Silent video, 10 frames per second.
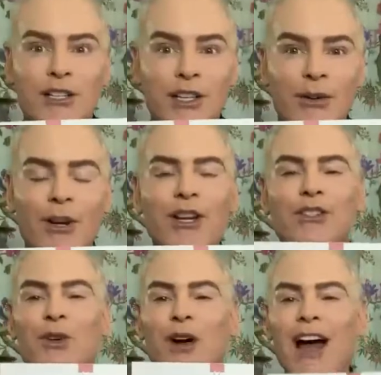do.
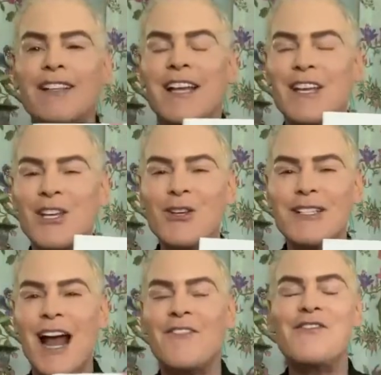So guys,
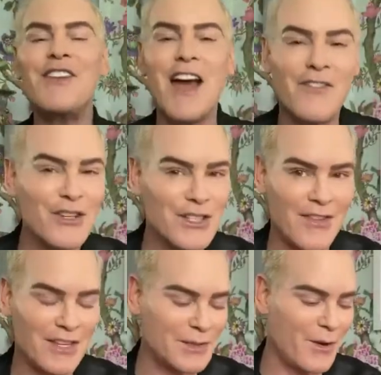use it. I've never
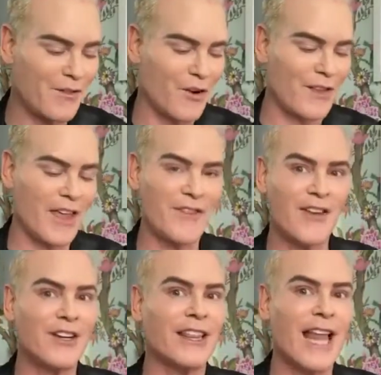done this before. They've
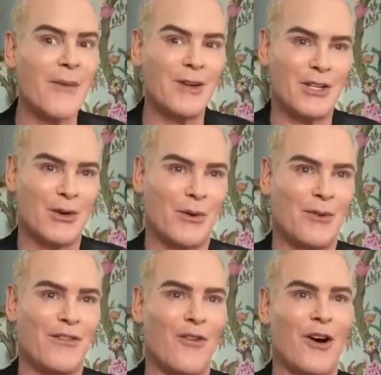never let me do it
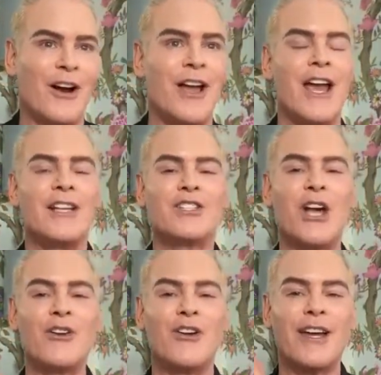before.
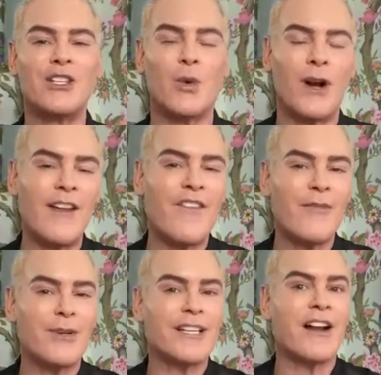So you'll get
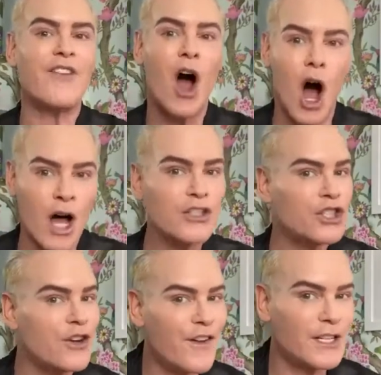25% off all
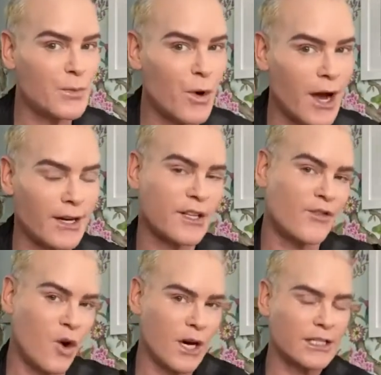Too Faced products,
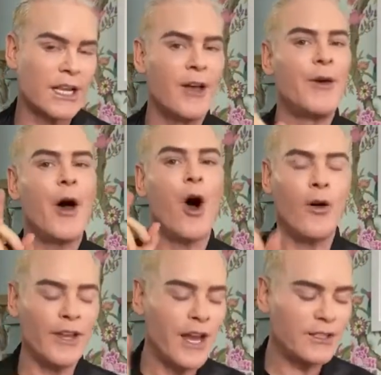of course,
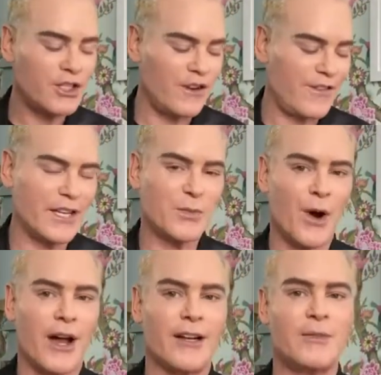only on Too Faced
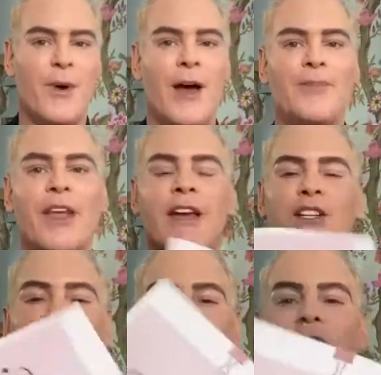products, but
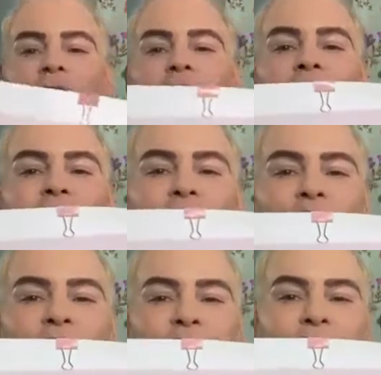Jared Loves
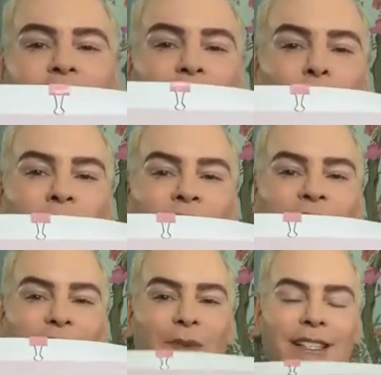Too Faced,
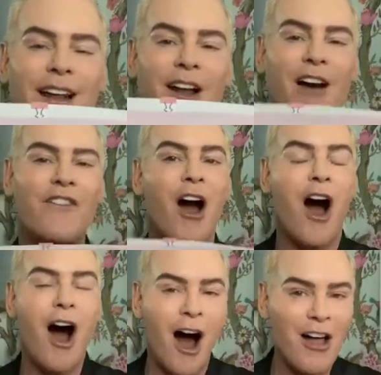25%
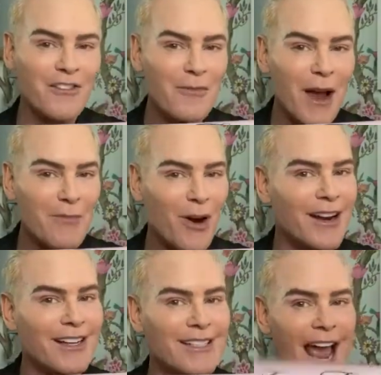off all of my products